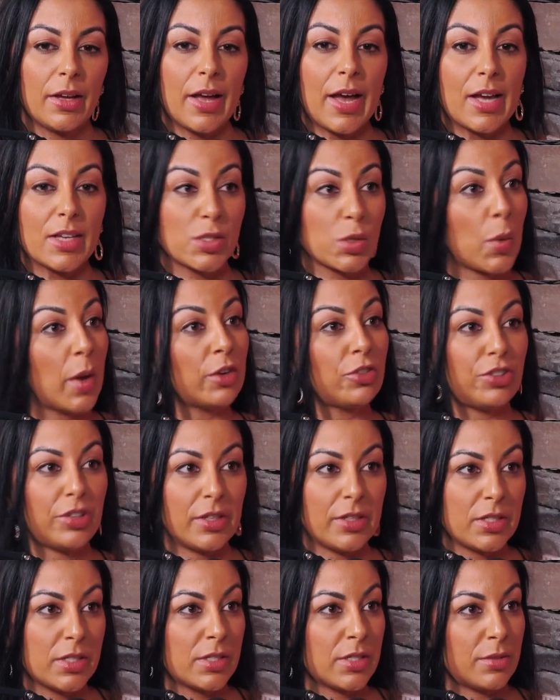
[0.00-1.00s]
ask
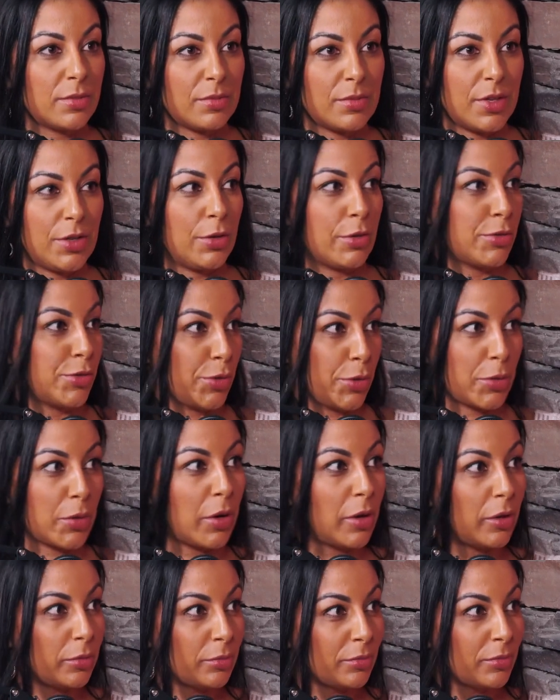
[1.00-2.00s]
questions in your
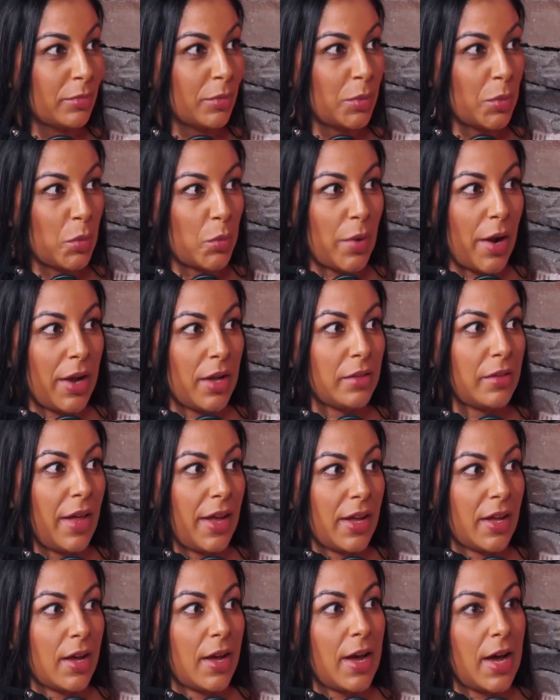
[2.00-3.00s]
circle, right?
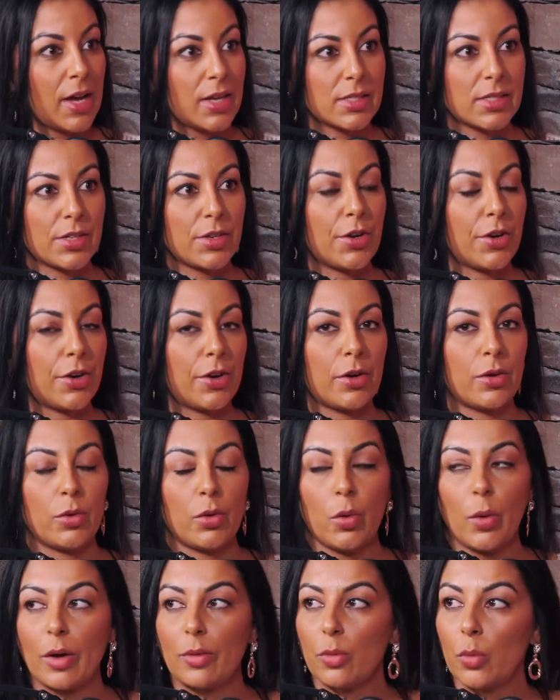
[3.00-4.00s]
Like ask
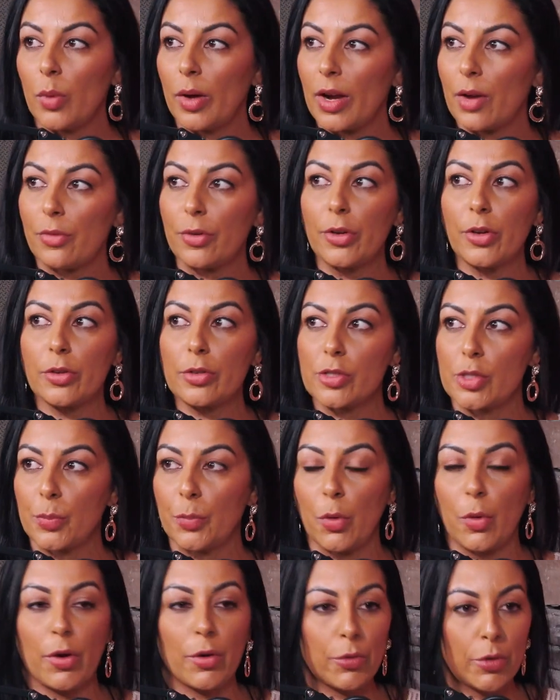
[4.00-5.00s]
whatever your
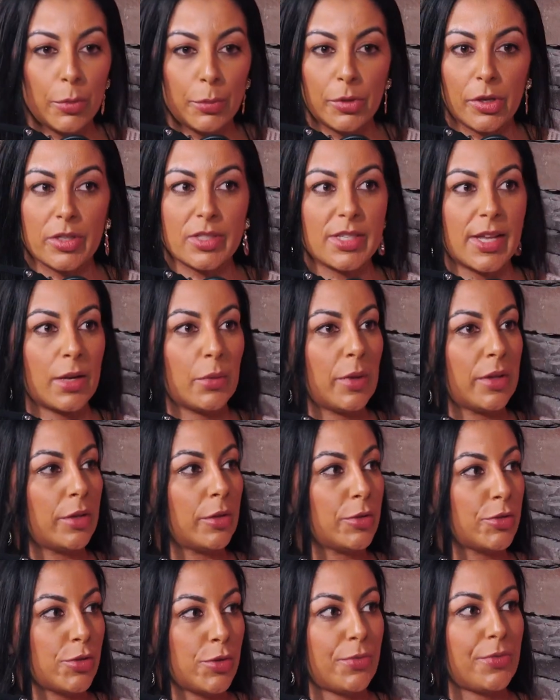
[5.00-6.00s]
support group looks like,
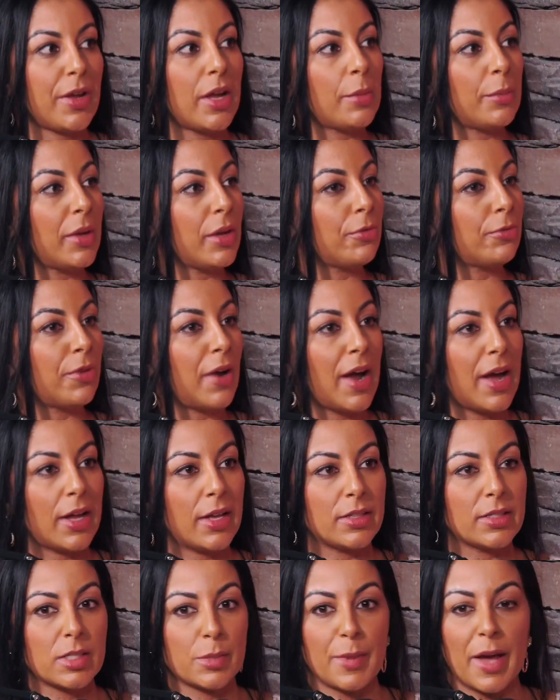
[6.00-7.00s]
whether it's your family,
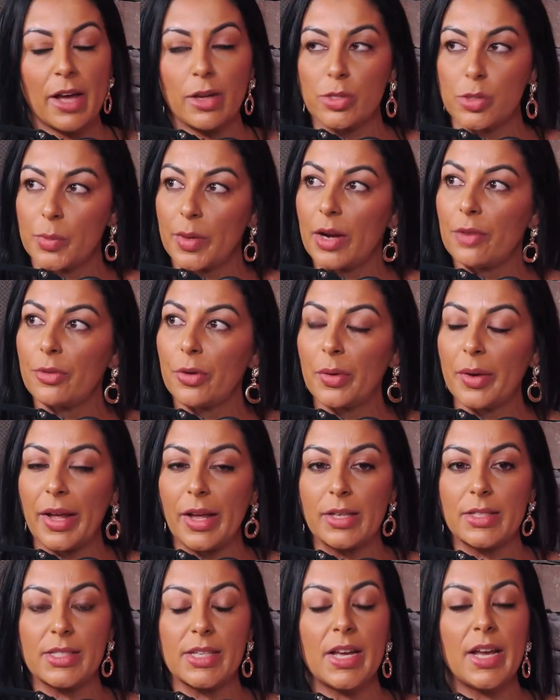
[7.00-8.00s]
friend, spouse, whatever it
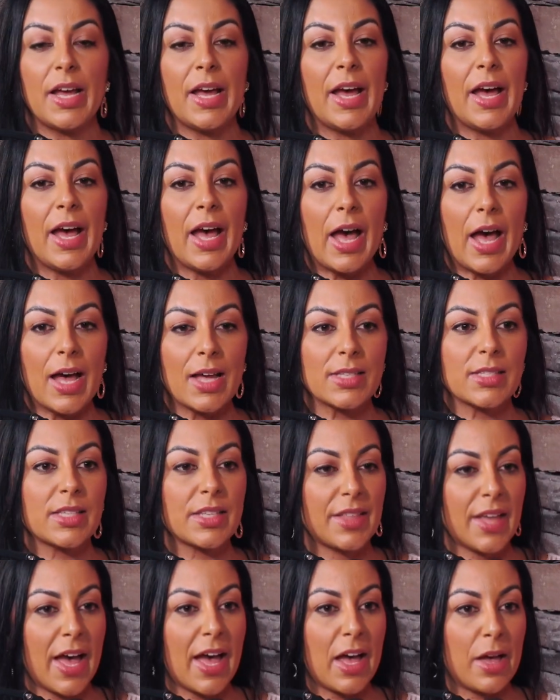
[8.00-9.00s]
is,
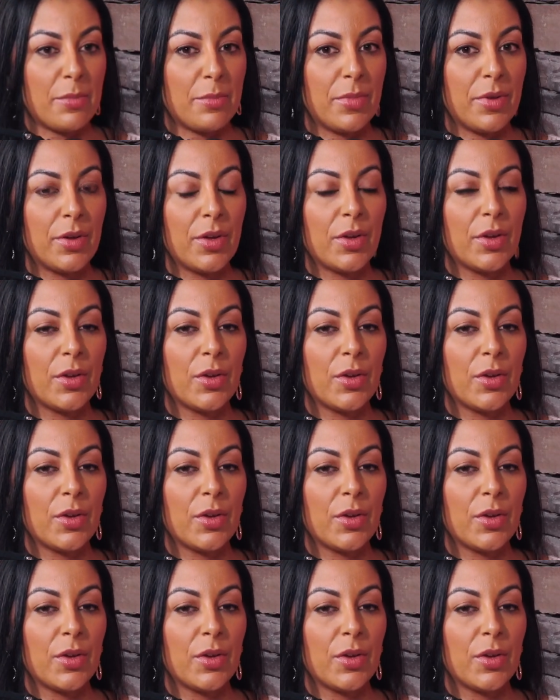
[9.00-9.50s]
ask them